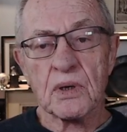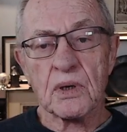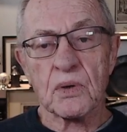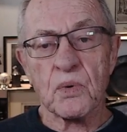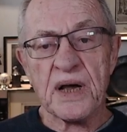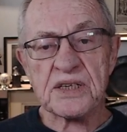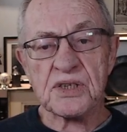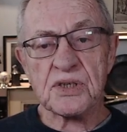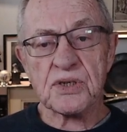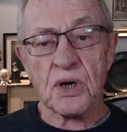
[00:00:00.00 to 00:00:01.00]

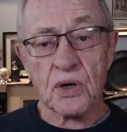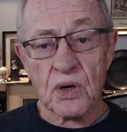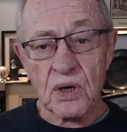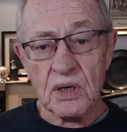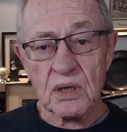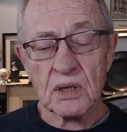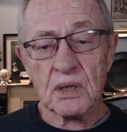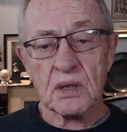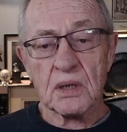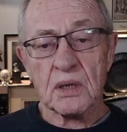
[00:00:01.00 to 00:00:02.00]
arrests her
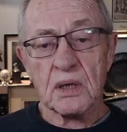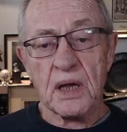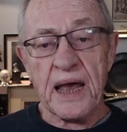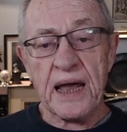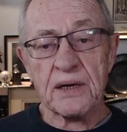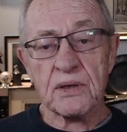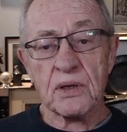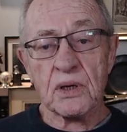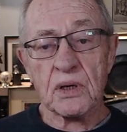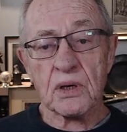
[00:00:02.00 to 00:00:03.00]

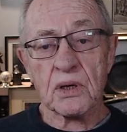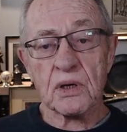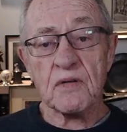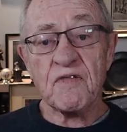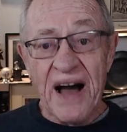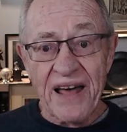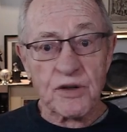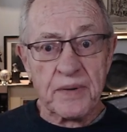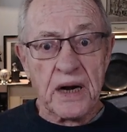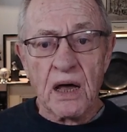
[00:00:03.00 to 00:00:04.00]
and her
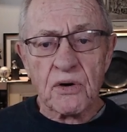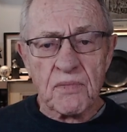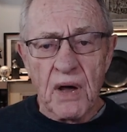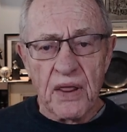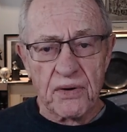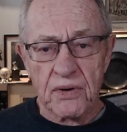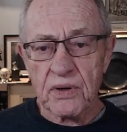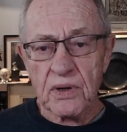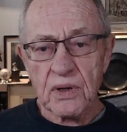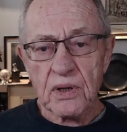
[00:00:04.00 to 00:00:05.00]
father, but not her mother,
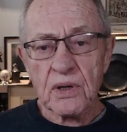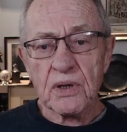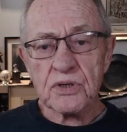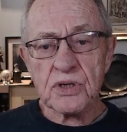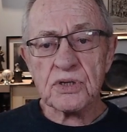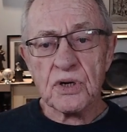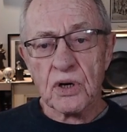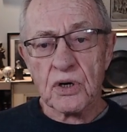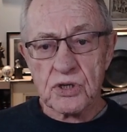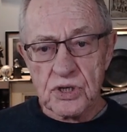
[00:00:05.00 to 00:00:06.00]
just
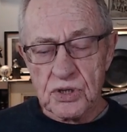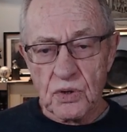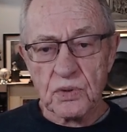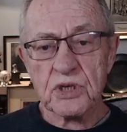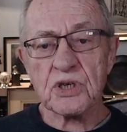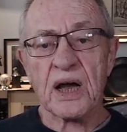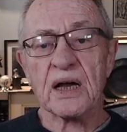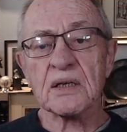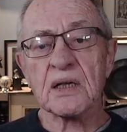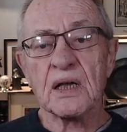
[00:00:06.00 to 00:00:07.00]
her, she's an only
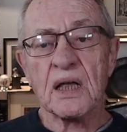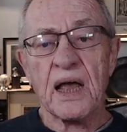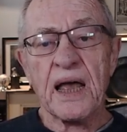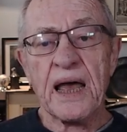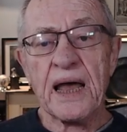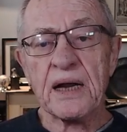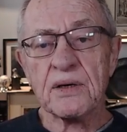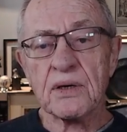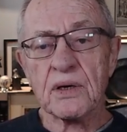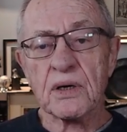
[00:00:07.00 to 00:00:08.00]
child,
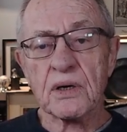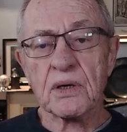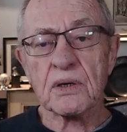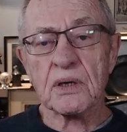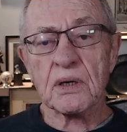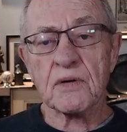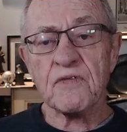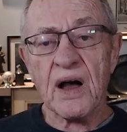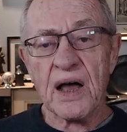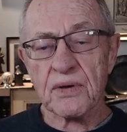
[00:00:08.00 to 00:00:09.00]
and her
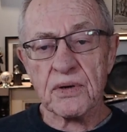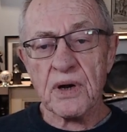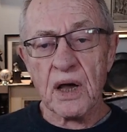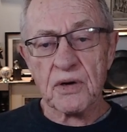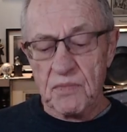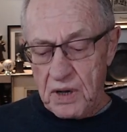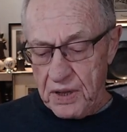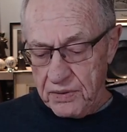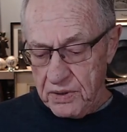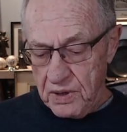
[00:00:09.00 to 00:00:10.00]
father, not her
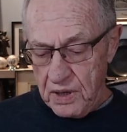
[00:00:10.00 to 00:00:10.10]
mother,